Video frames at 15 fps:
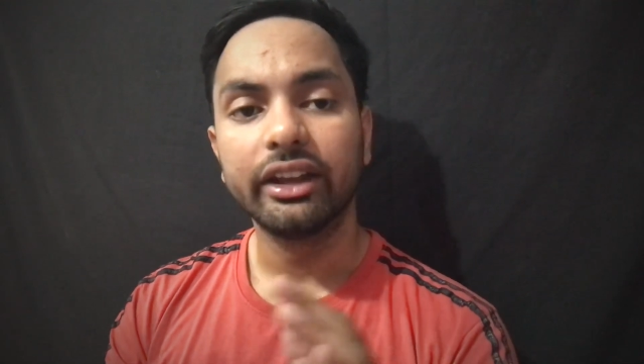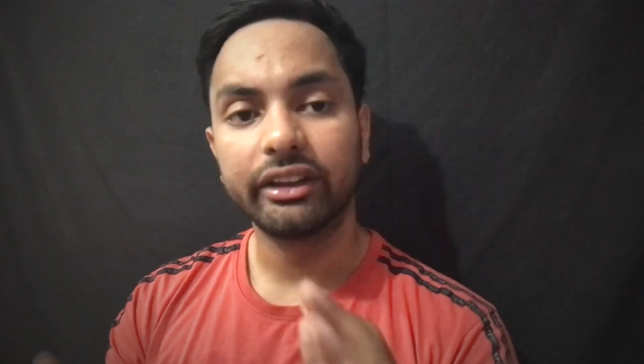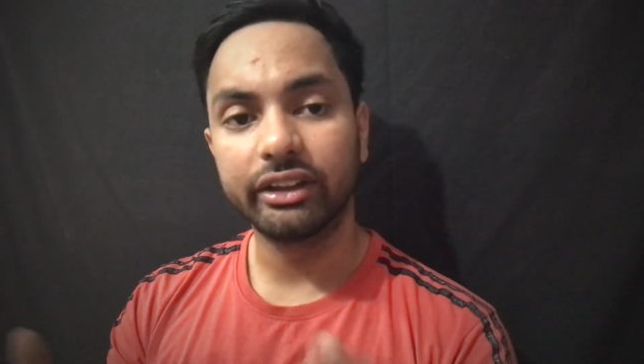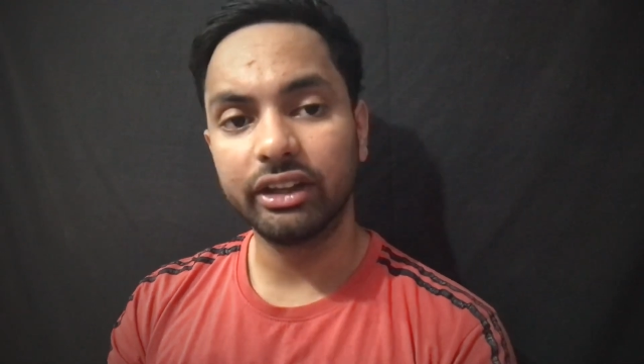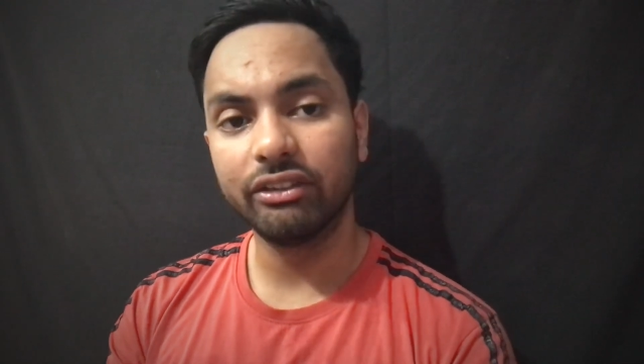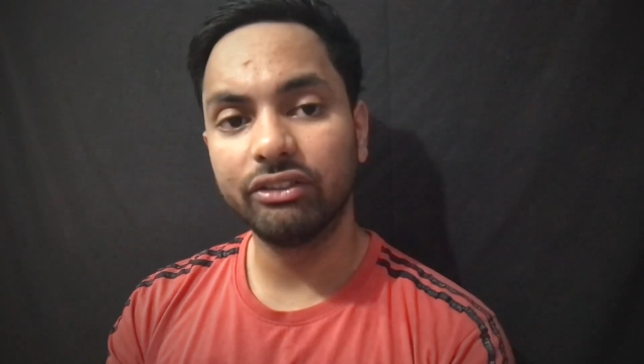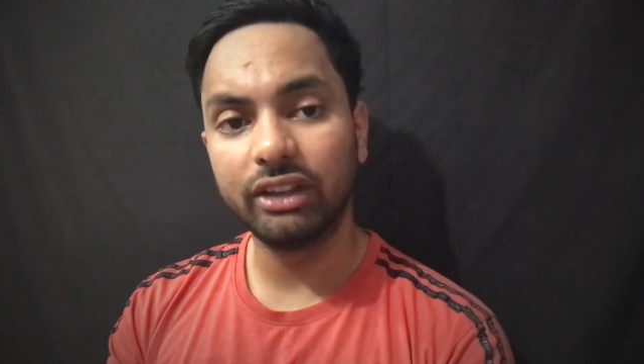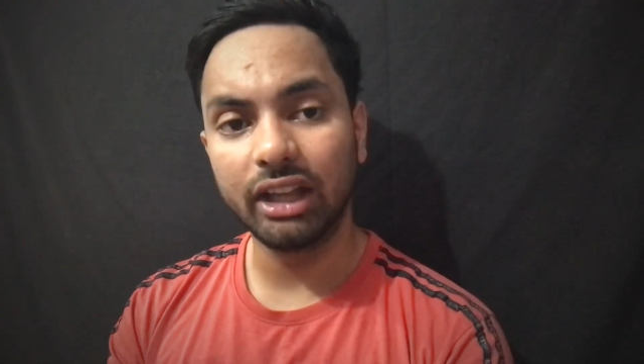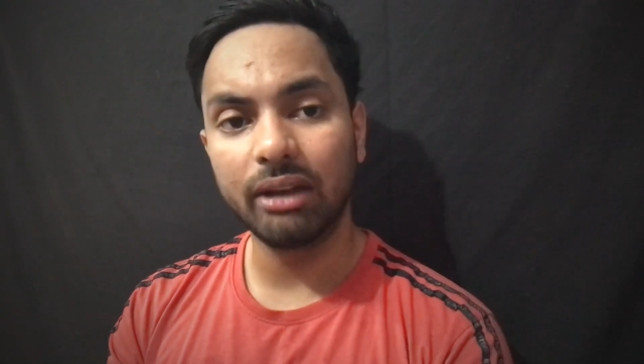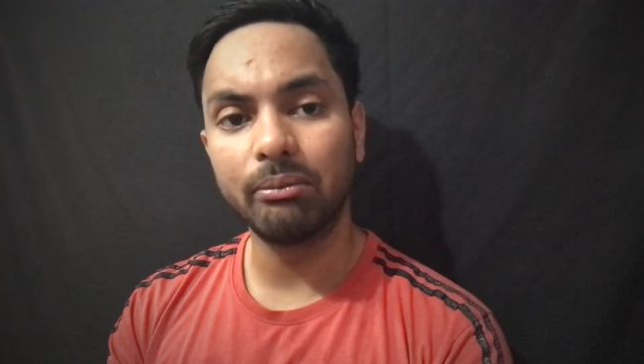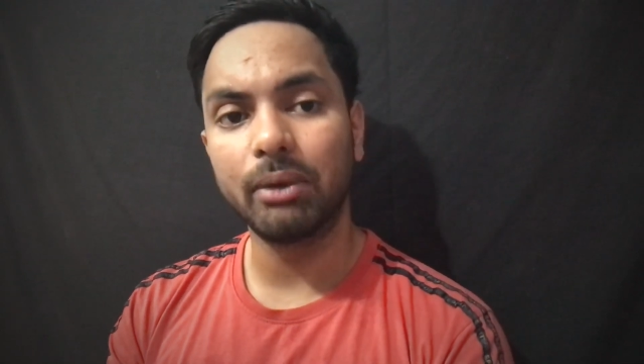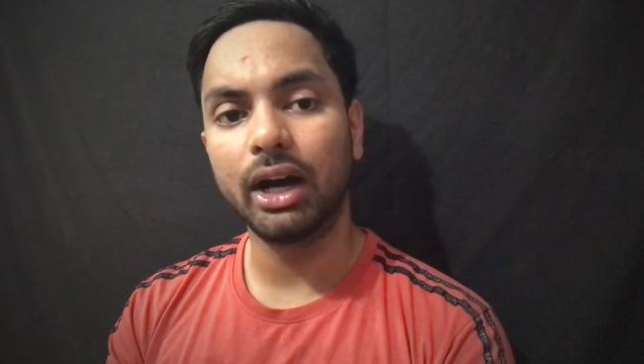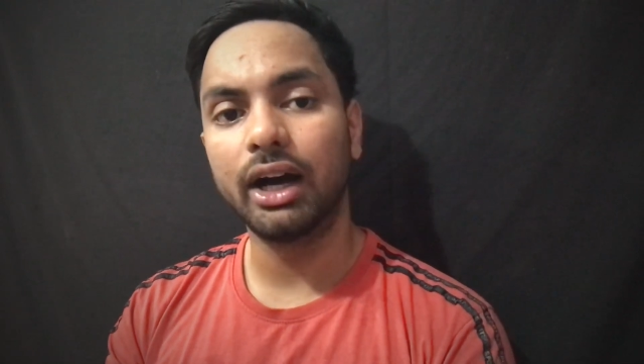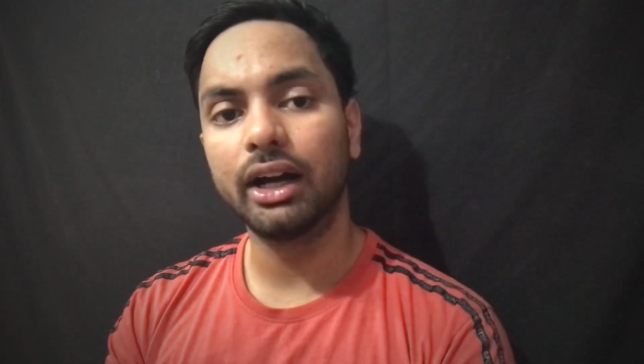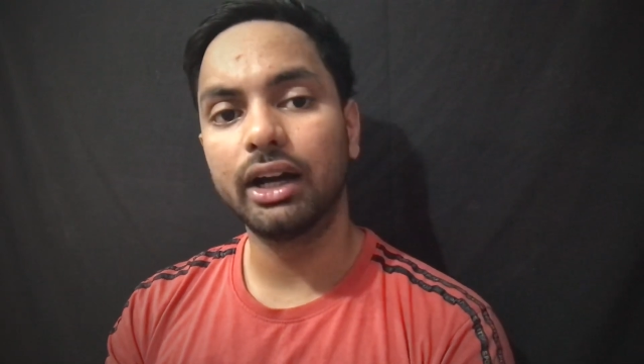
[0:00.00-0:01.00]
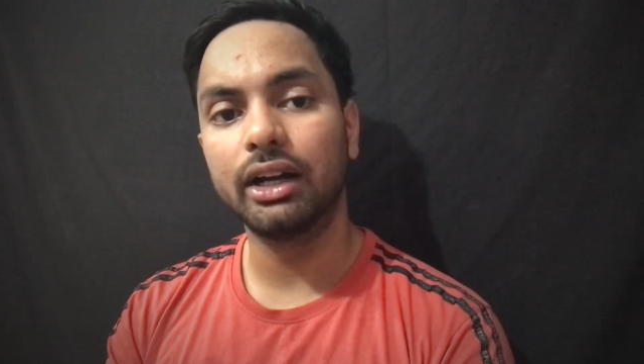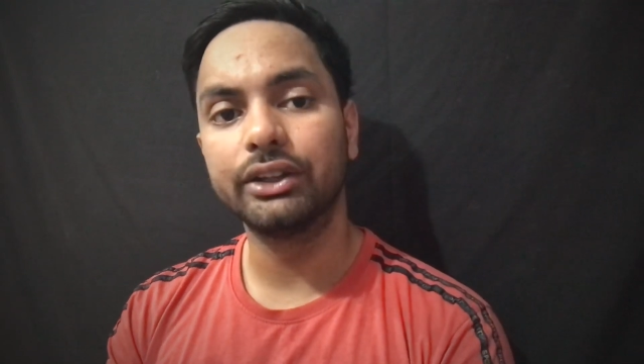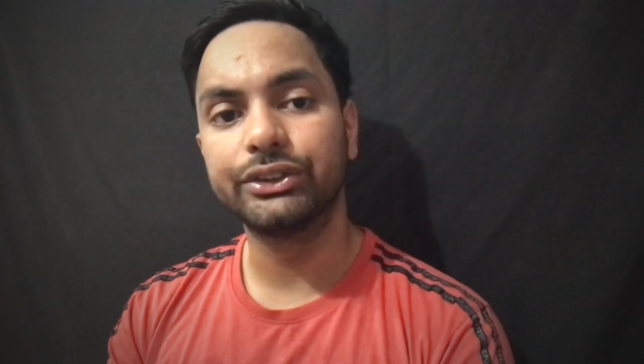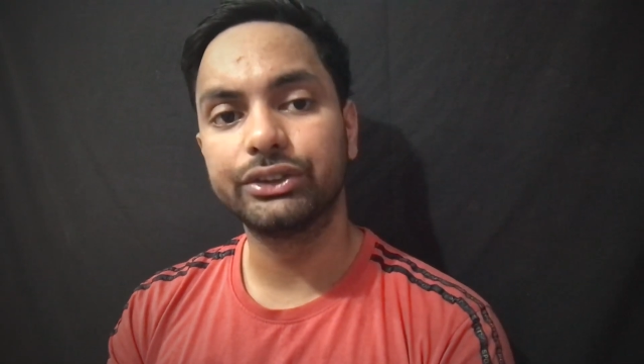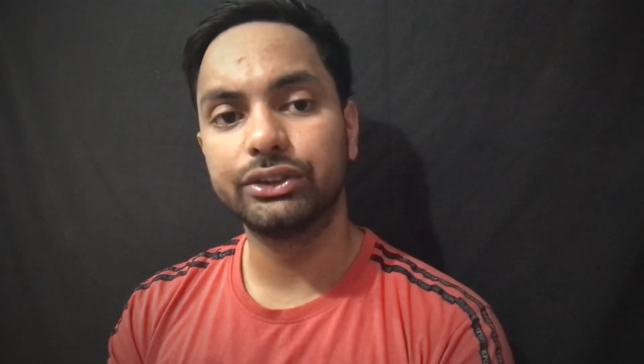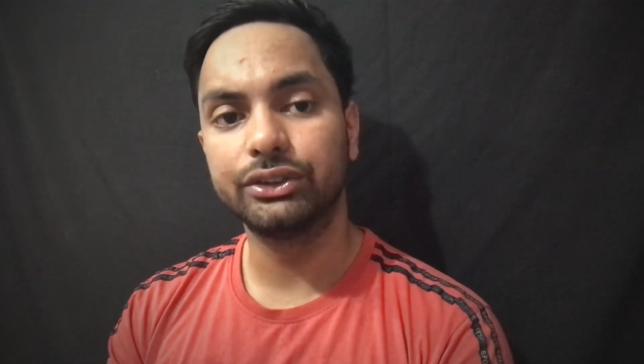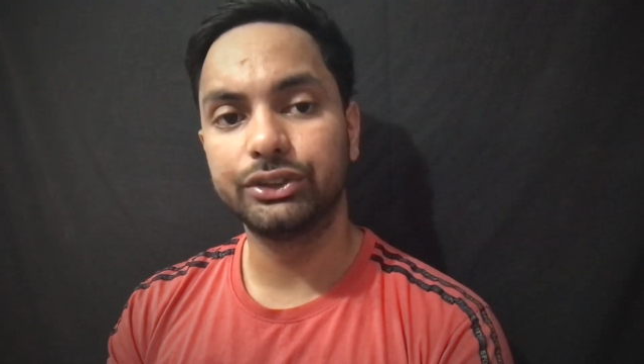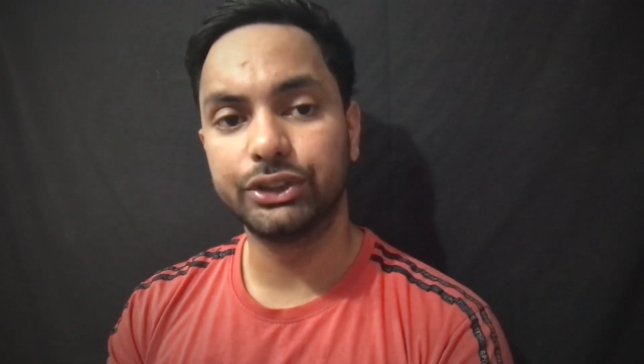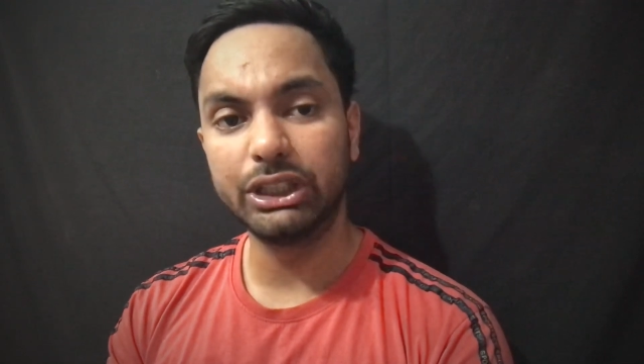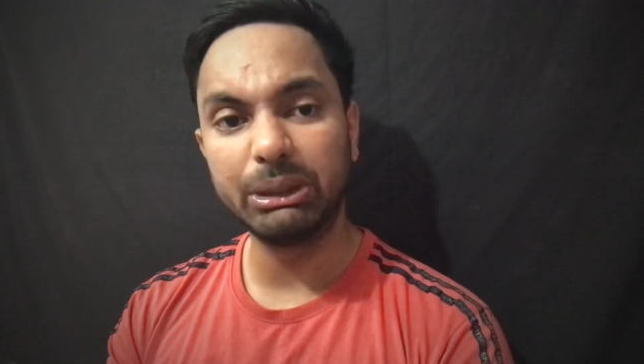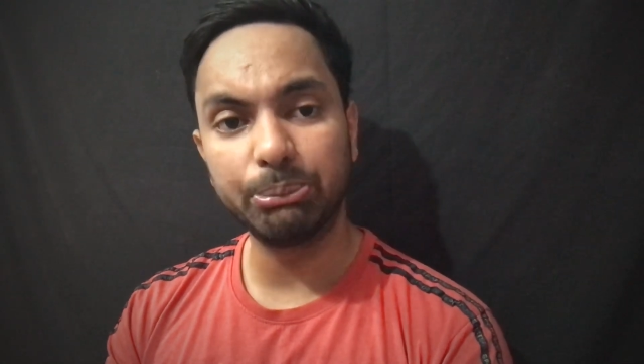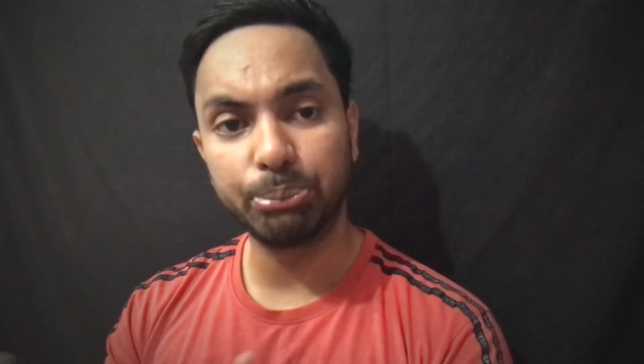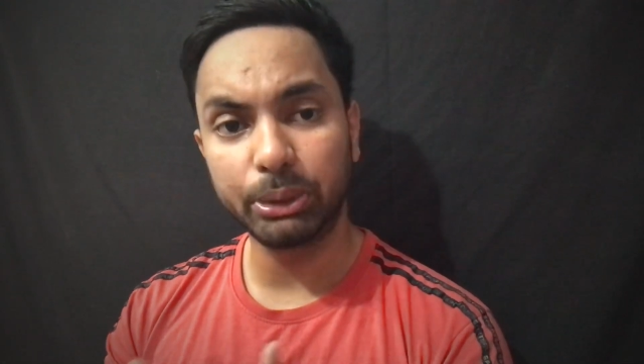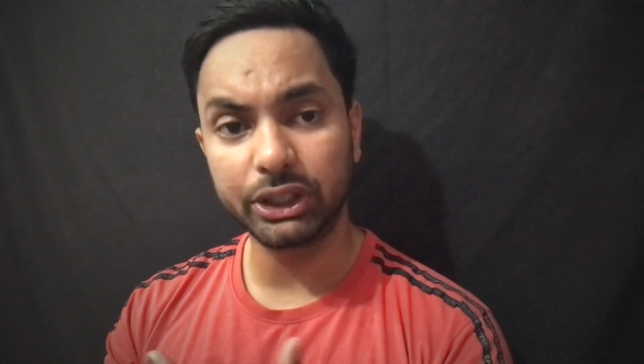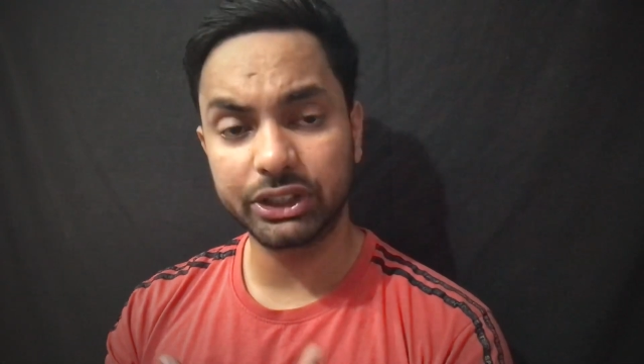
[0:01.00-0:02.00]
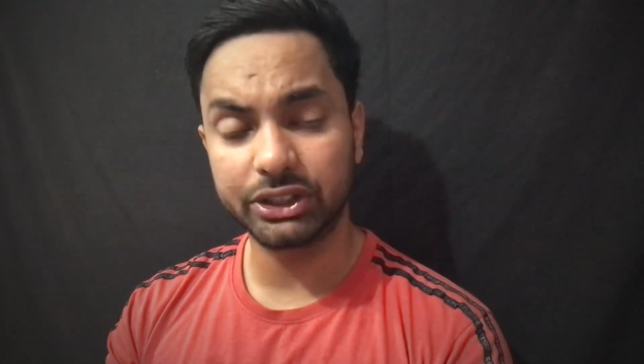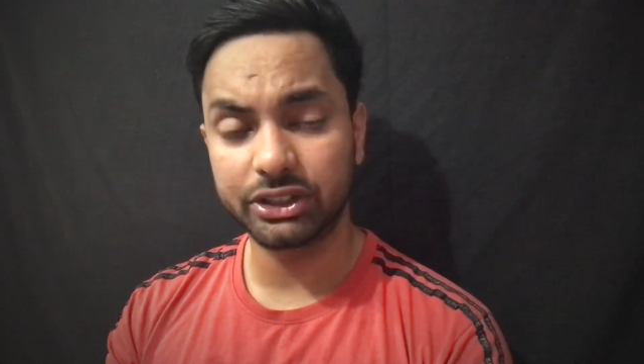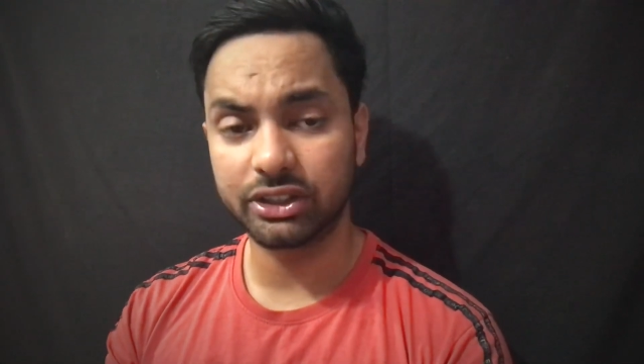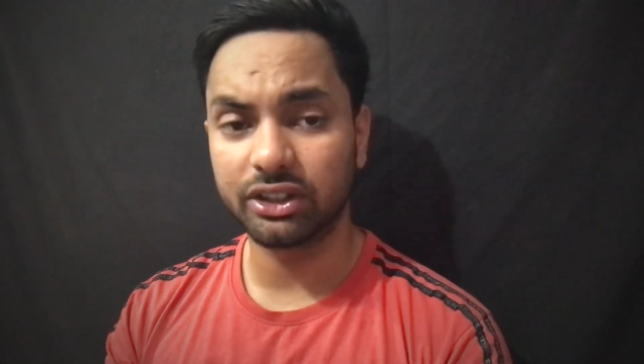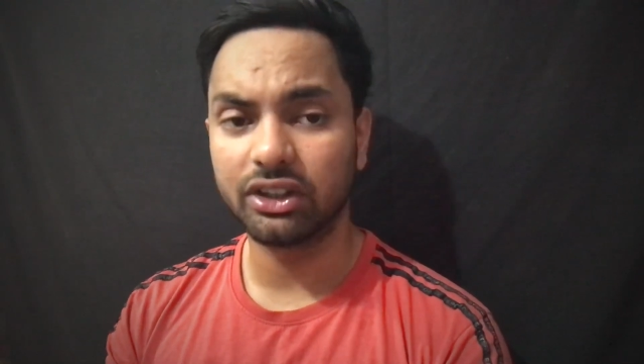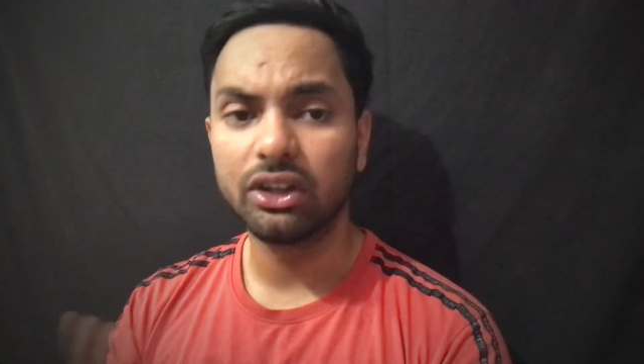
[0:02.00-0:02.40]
give them a cheapest